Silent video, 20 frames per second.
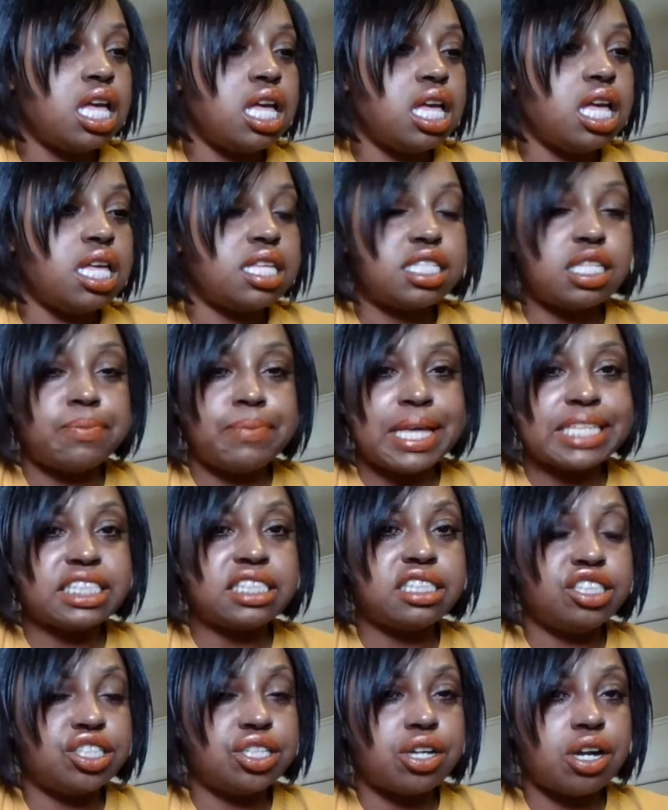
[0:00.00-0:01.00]
It's a
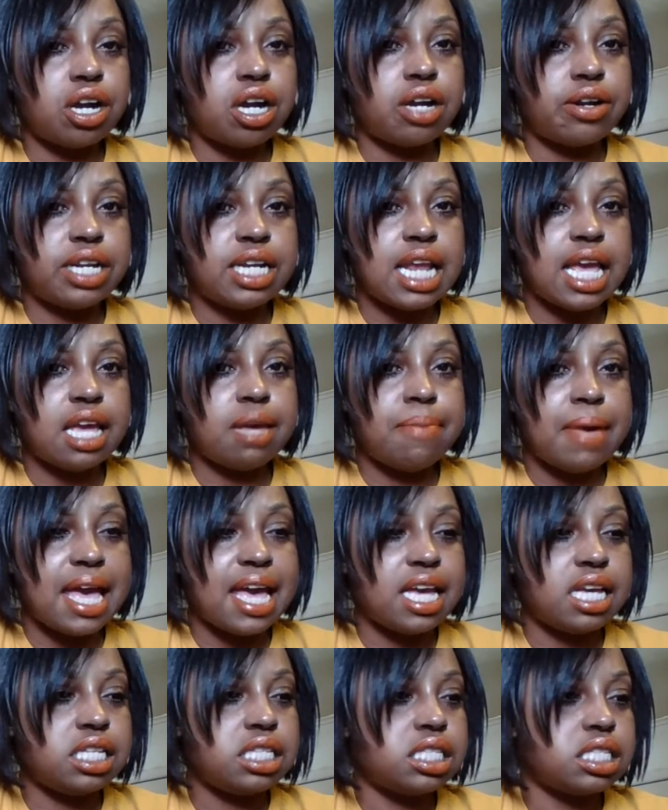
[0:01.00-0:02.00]
messenger RNA
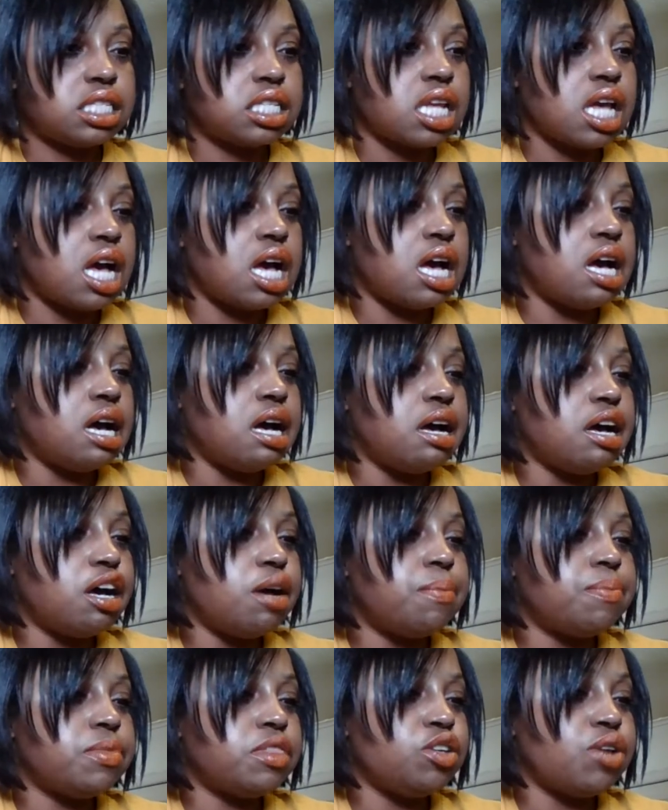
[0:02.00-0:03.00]
based.
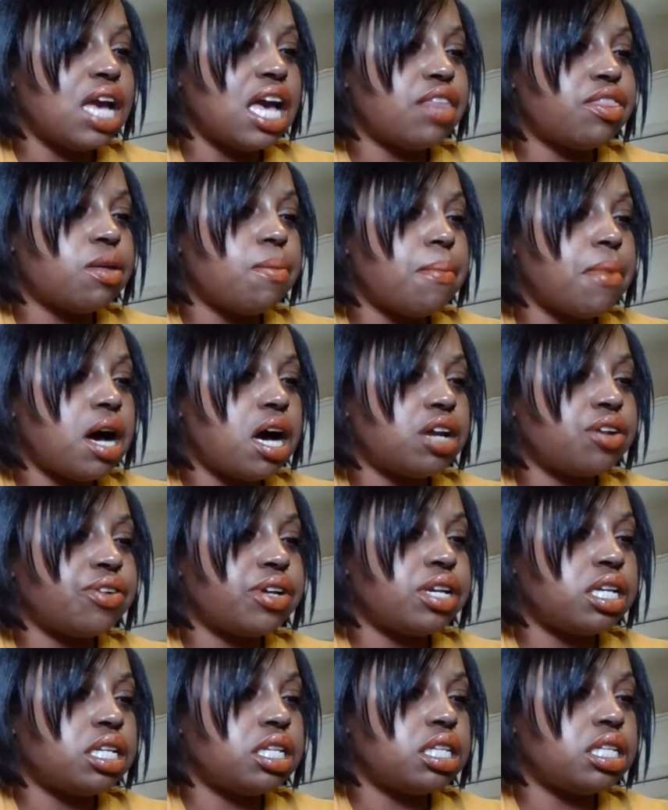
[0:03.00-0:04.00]
You have the
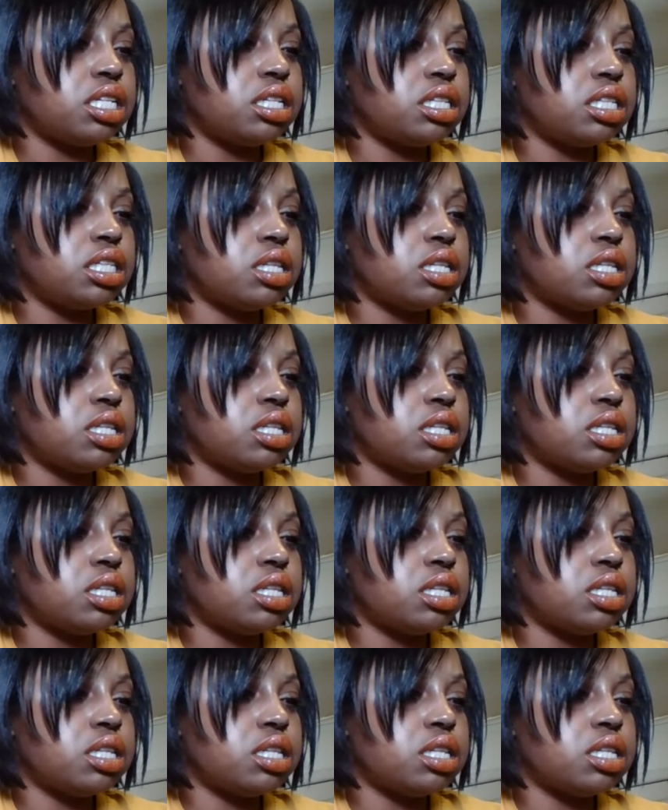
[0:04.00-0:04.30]
modern